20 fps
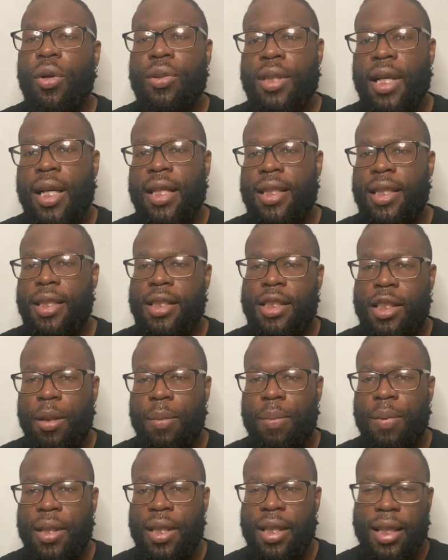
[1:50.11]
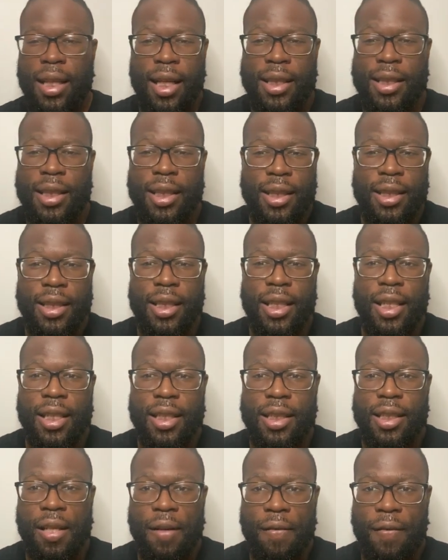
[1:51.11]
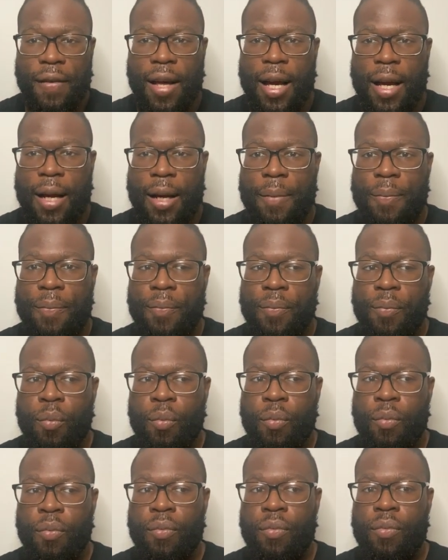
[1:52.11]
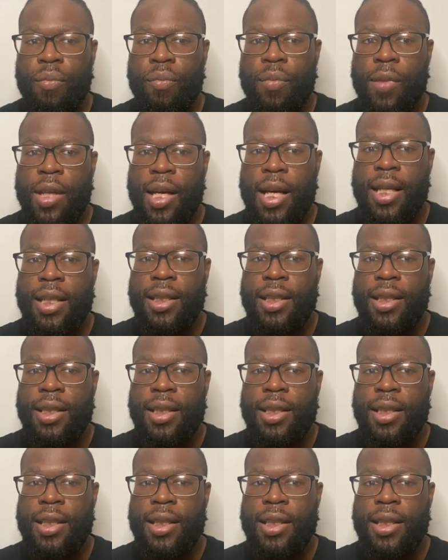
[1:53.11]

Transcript: like this typically like succeed is if like it